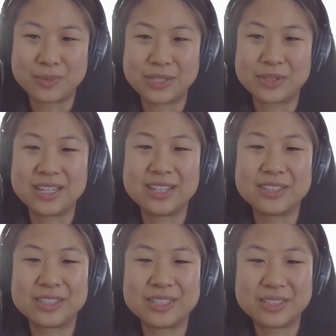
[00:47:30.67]
There are
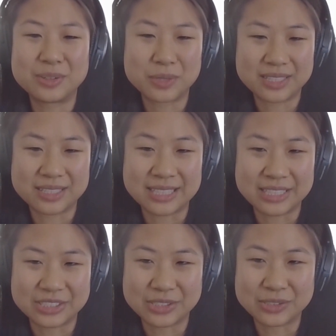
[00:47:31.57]
other
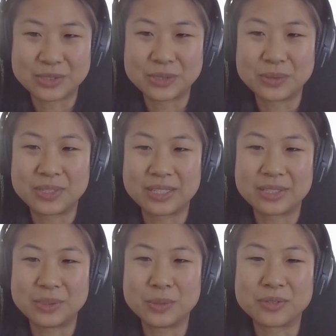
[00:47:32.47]
organizations who
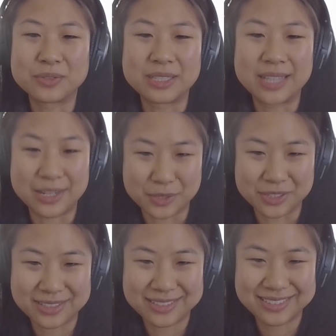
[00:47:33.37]
think you are free
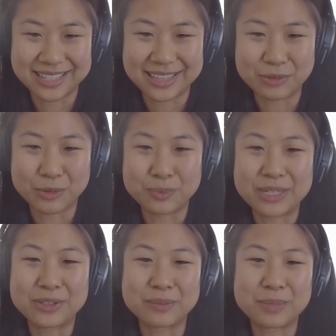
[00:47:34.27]
labor and they will
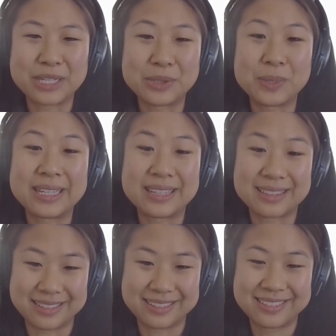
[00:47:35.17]
barely pay you
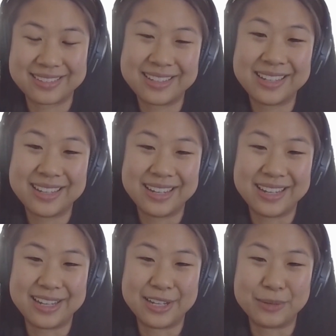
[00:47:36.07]
anything,
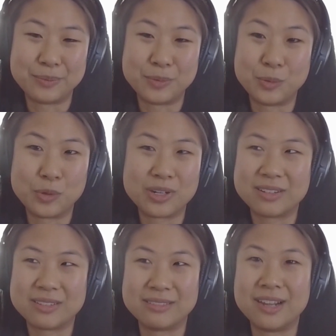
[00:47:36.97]

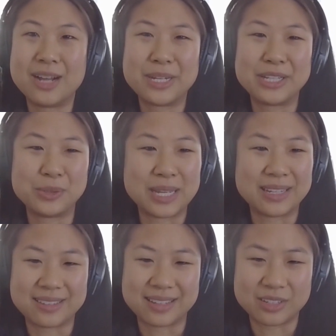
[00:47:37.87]
or not pay you
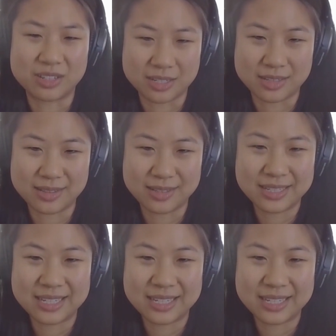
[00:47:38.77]
anything at all.